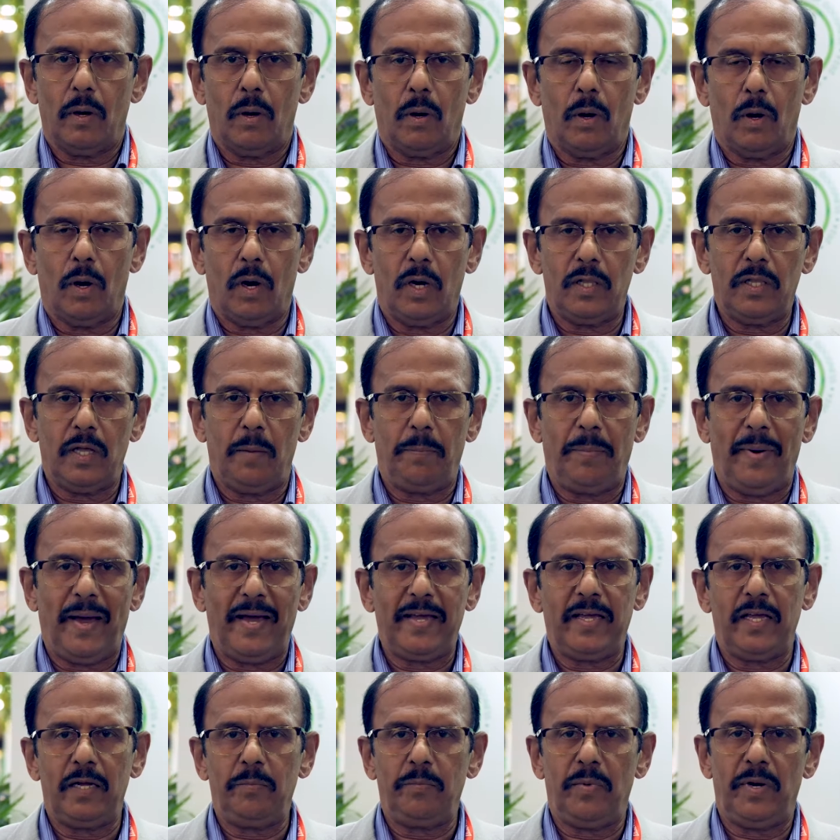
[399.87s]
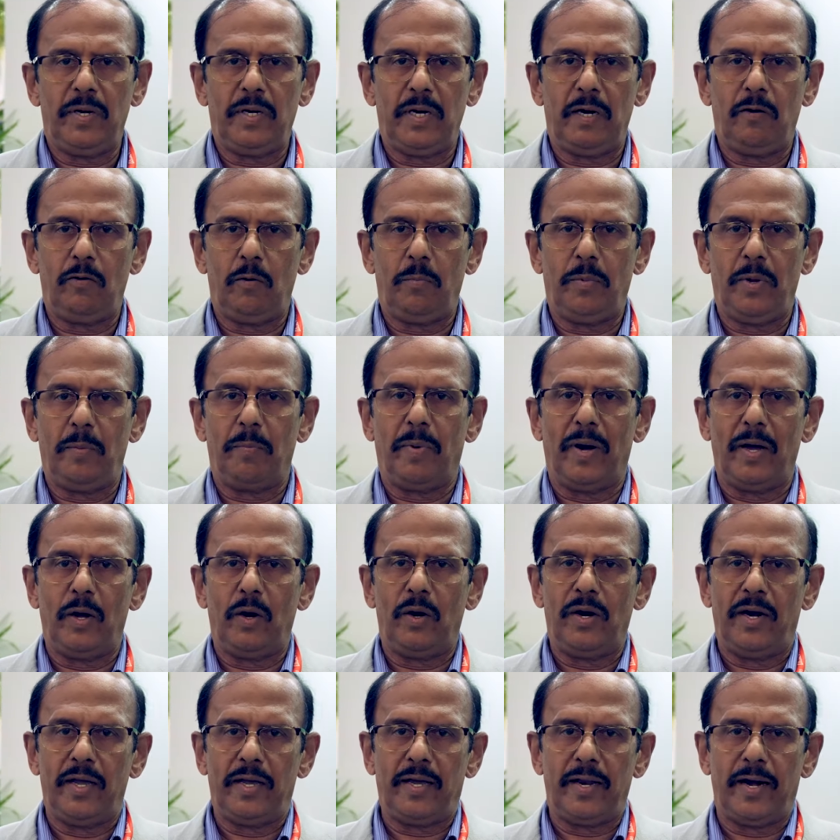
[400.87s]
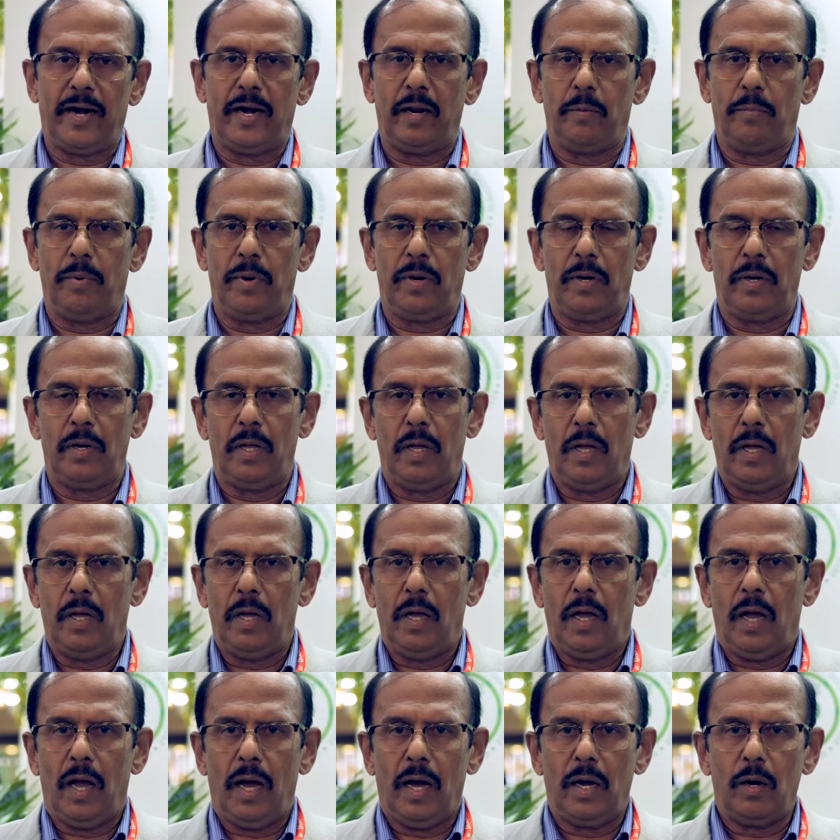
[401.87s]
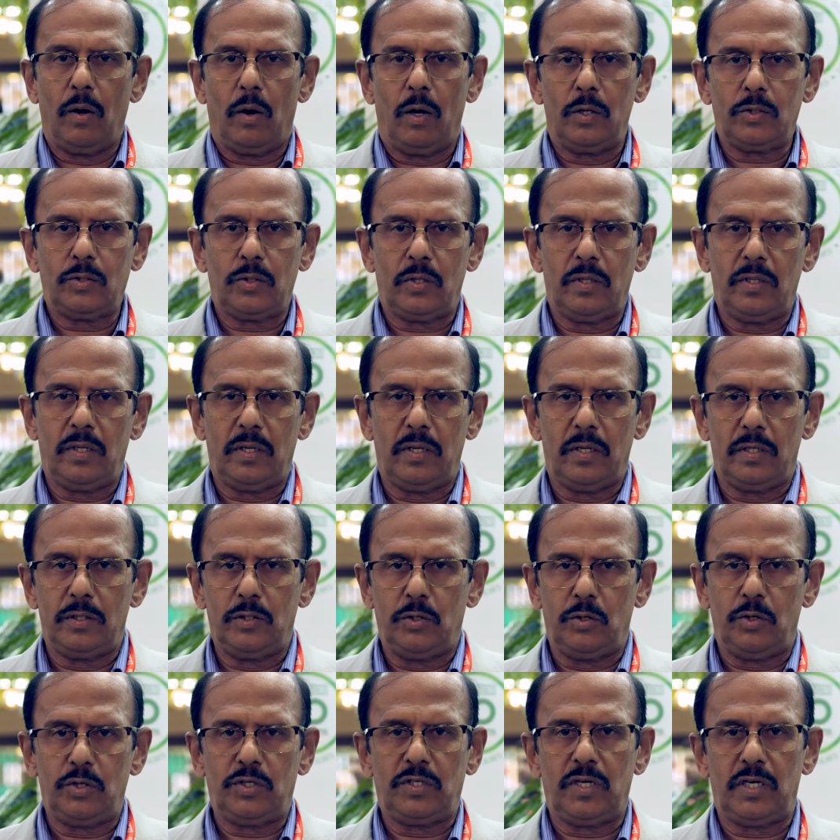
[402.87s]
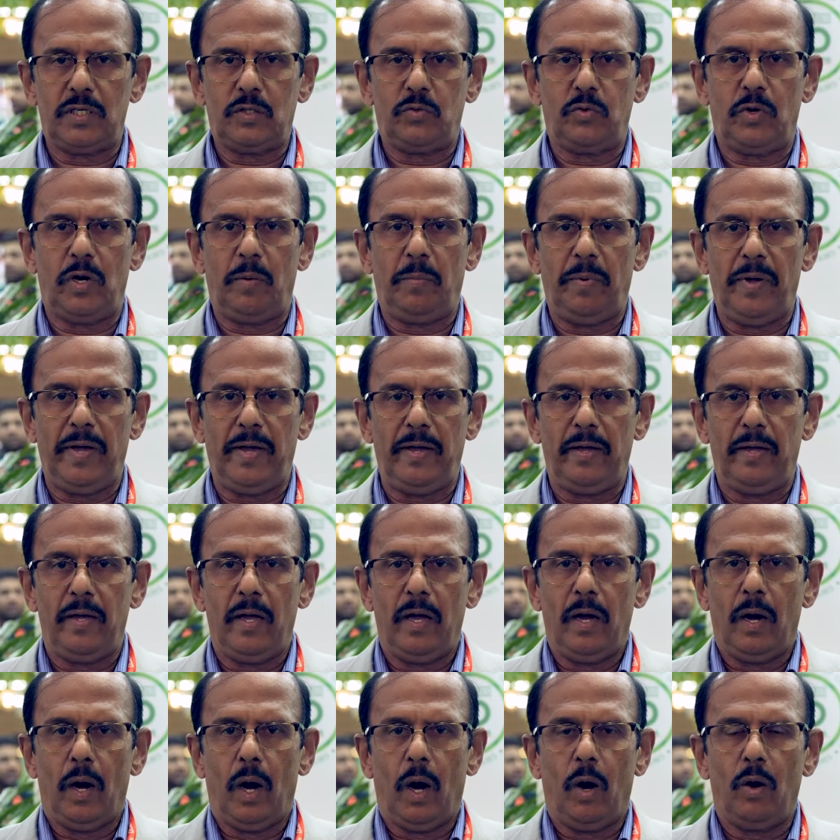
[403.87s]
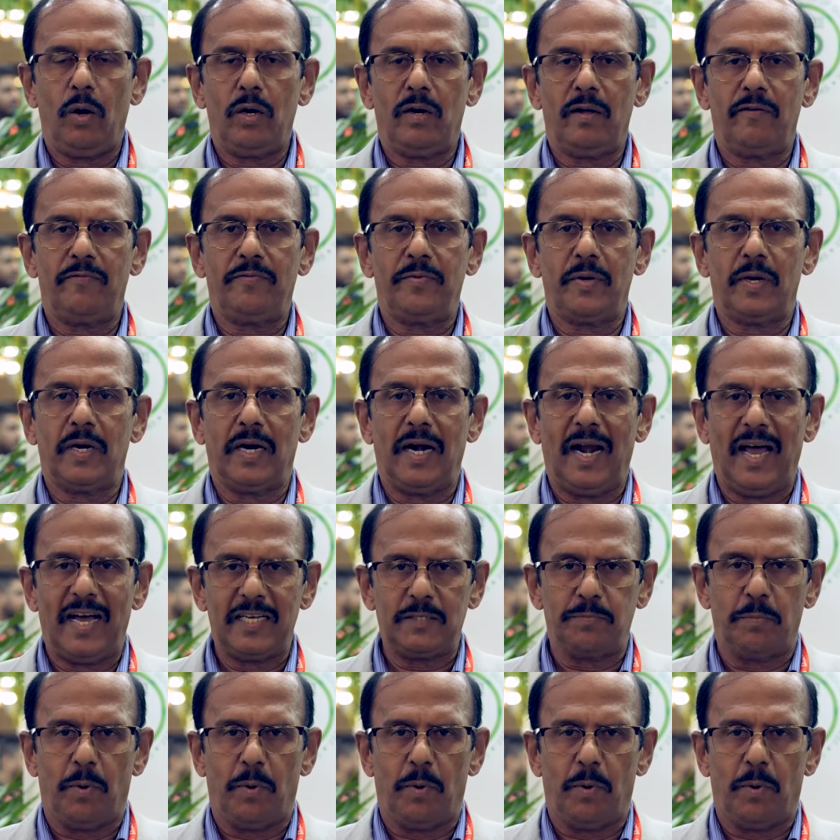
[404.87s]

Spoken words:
All the packing material will be biodegradable, and also the juices will be out of glass